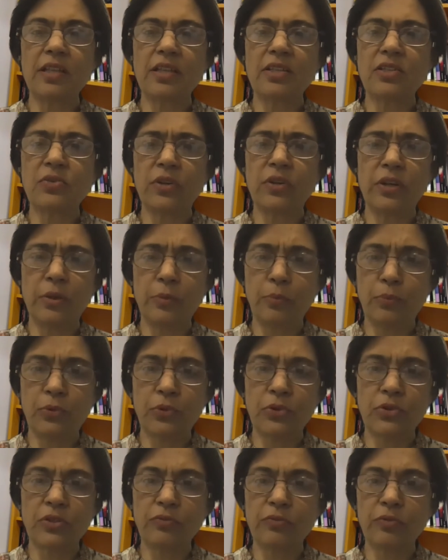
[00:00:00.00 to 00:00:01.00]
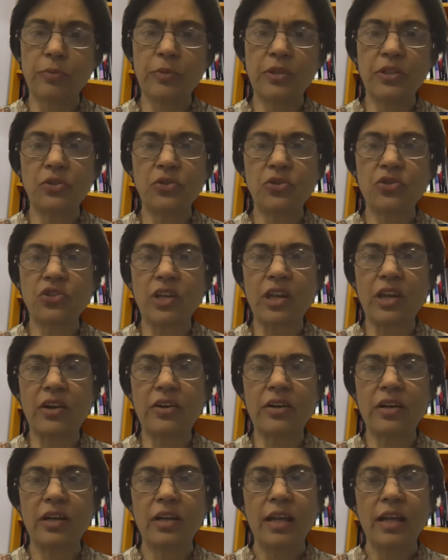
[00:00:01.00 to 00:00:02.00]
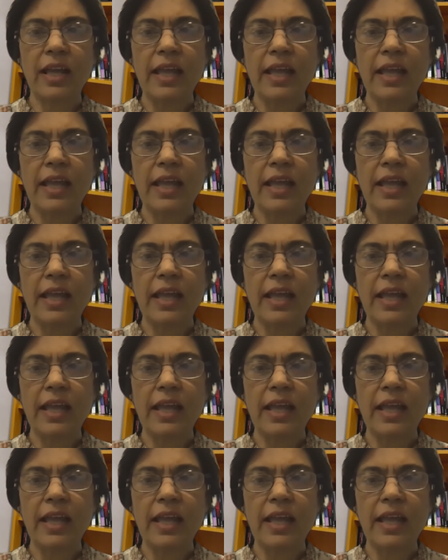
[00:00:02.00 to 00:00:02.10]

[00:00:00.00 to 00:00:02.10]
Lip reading: that's really important for me to share?